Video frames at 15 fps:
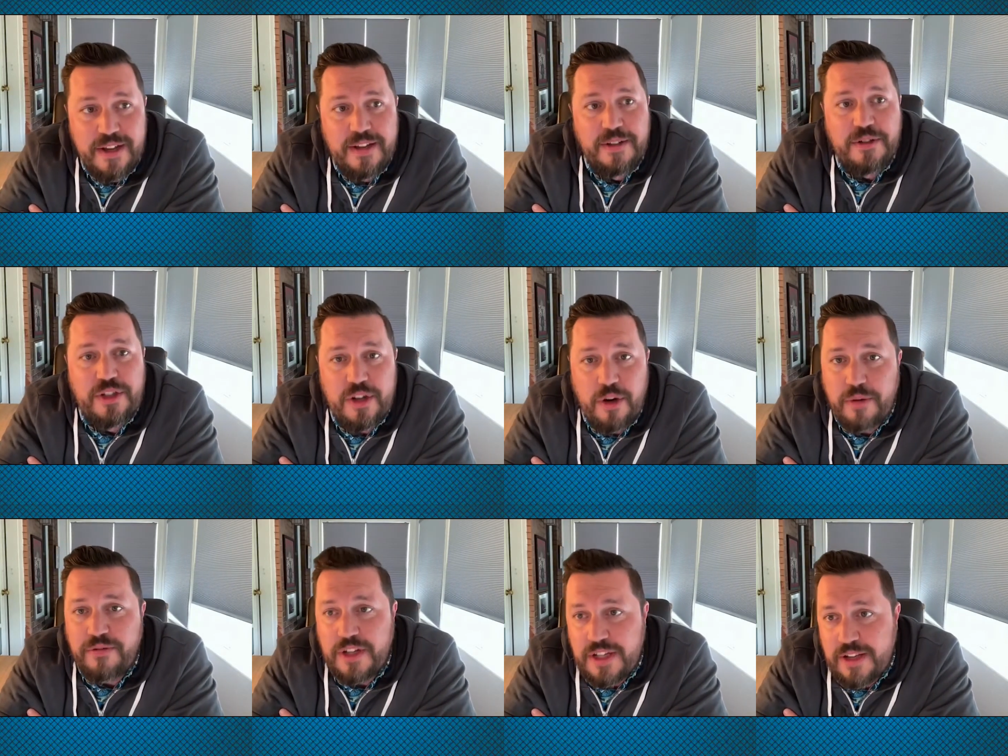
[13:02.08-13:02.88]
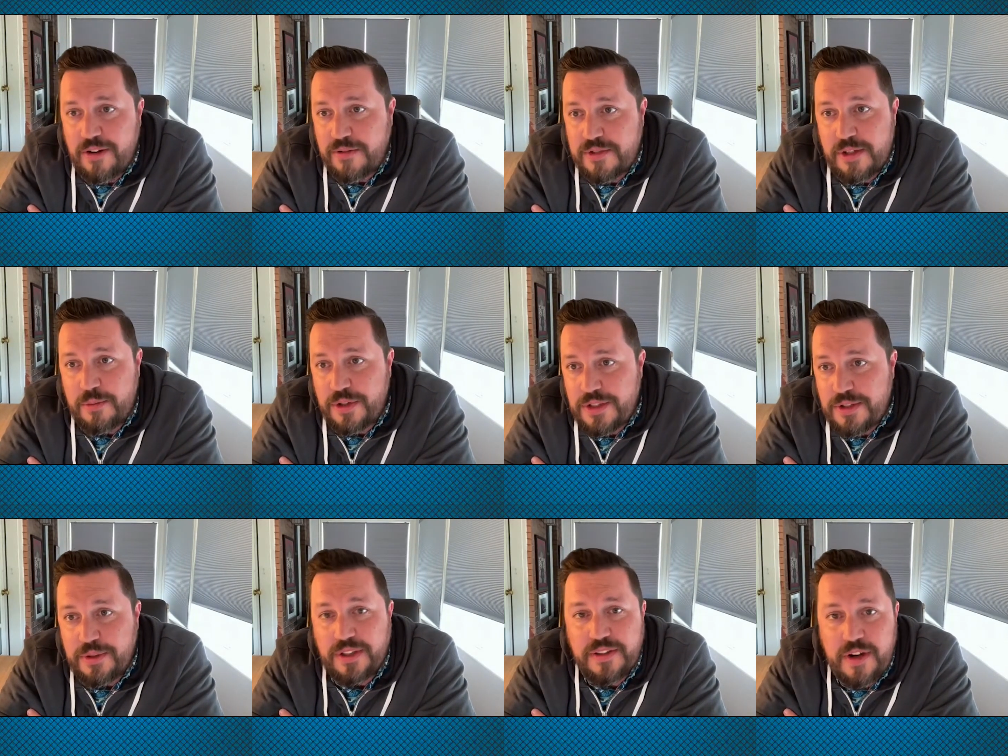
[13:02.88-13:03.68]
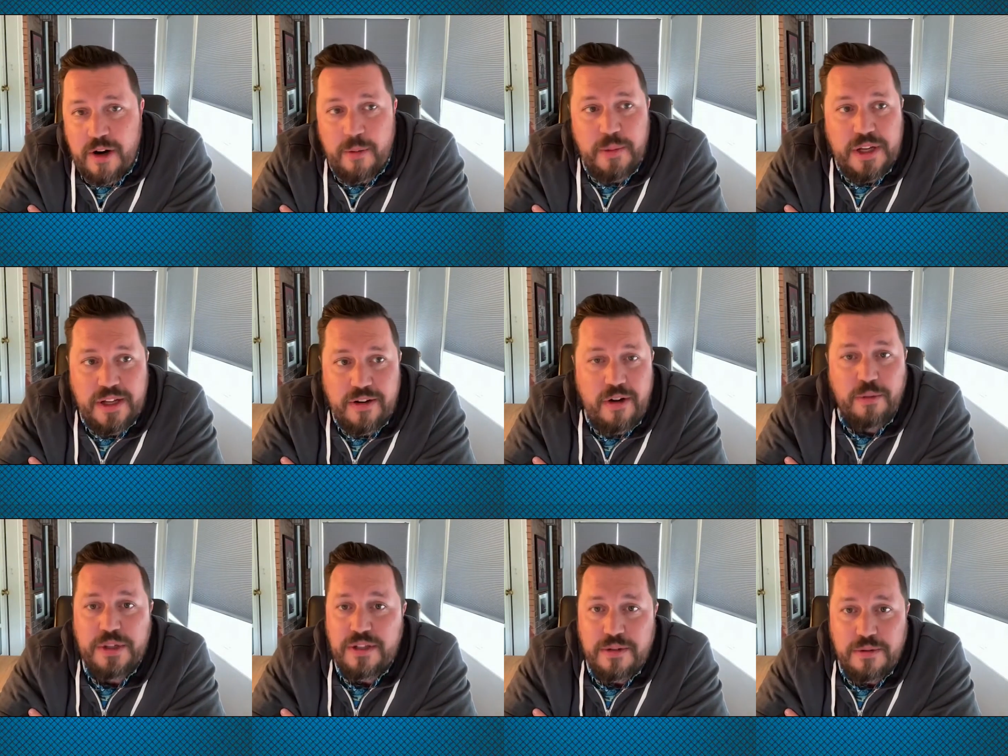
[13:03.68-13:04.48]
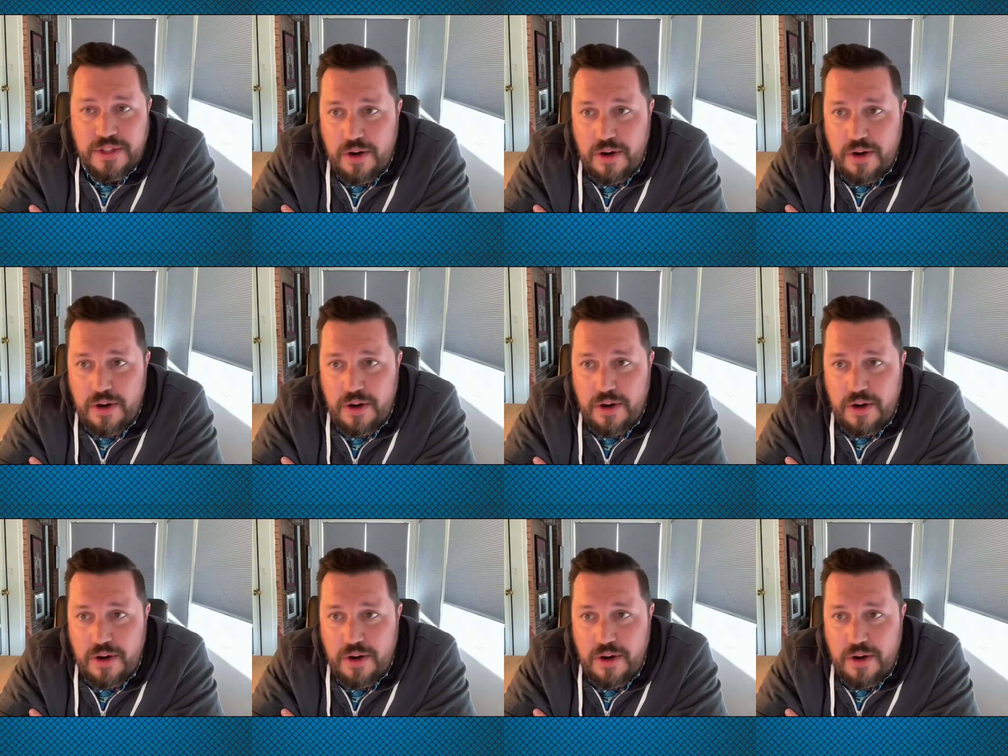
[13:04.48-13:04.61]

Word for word: show a video of someone doing therapy, and all we do is